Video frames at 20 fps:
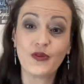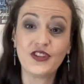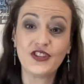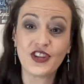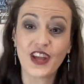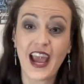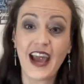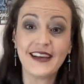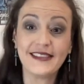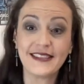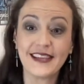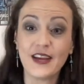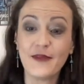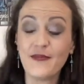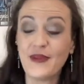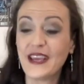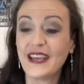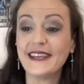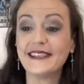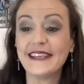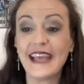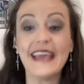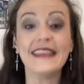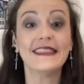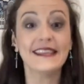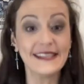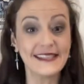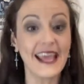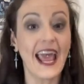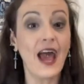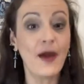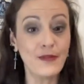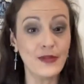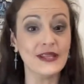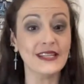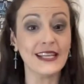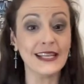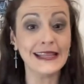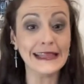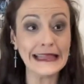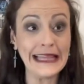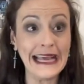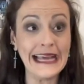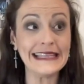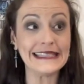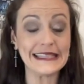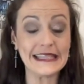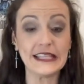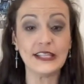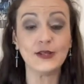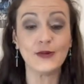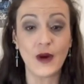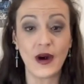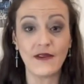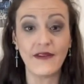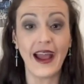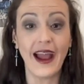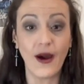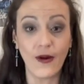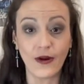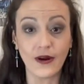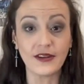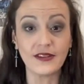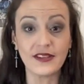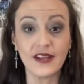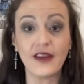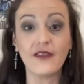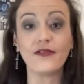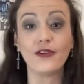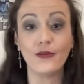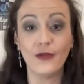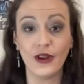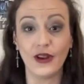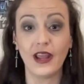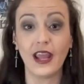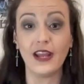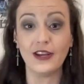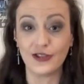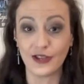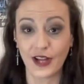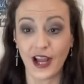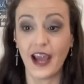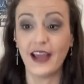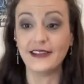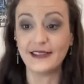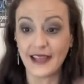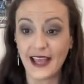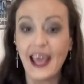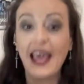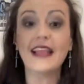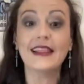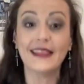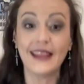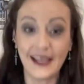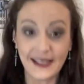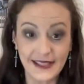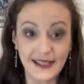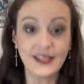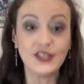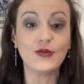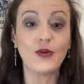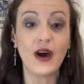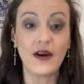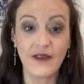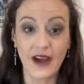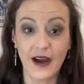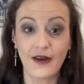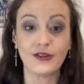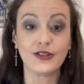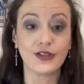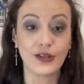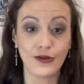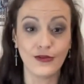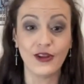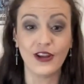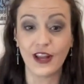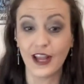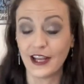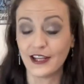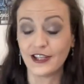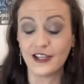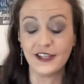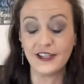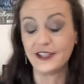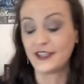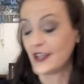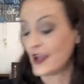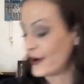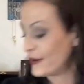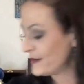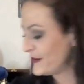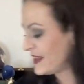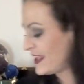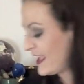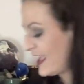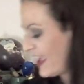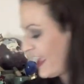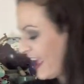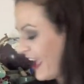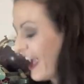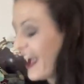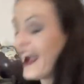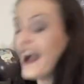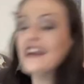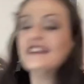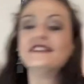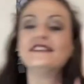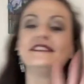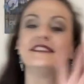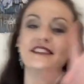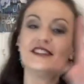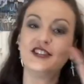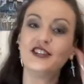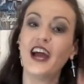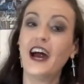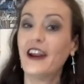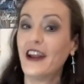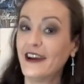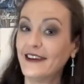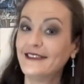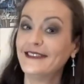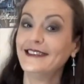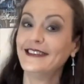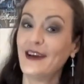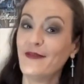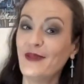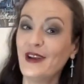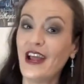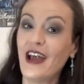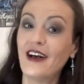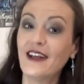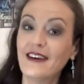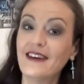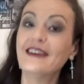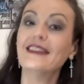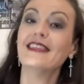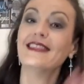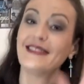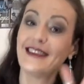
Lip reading: Wish Casket, because, and this happened in less than 12 hours of communication, guys, less than 12 hours of communication. So I just shout out to Deb and Ella.